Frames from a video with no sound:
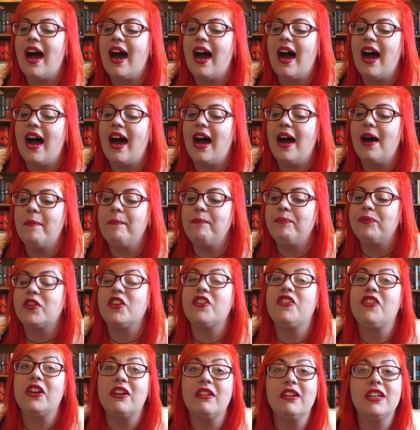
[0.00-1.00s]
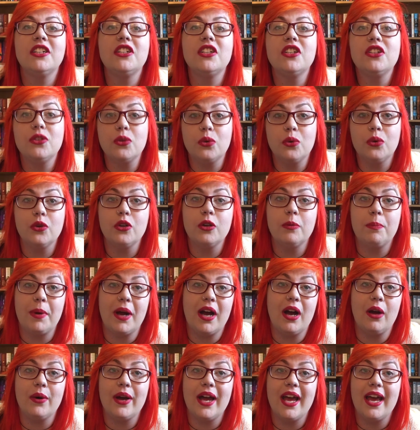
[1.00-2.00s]
The series is all
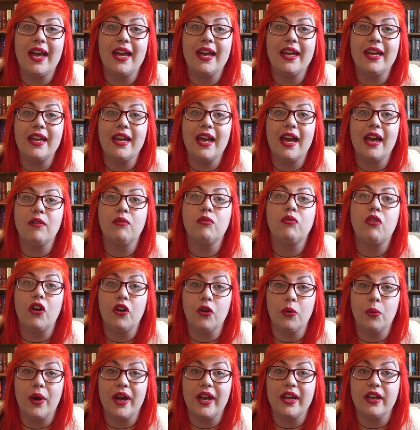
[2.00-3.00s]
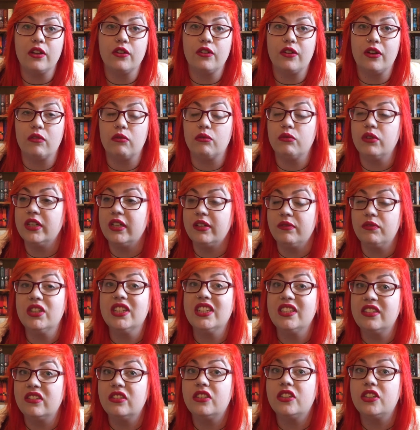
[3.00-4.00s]
about a runaway who's had a
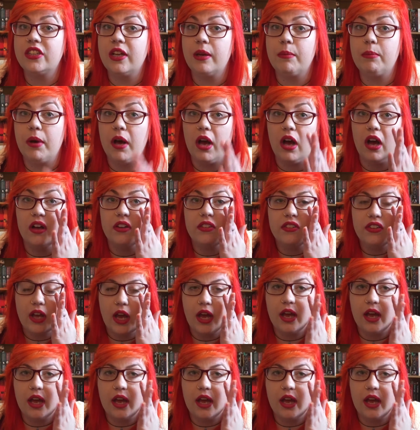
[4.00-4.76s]
really shit past,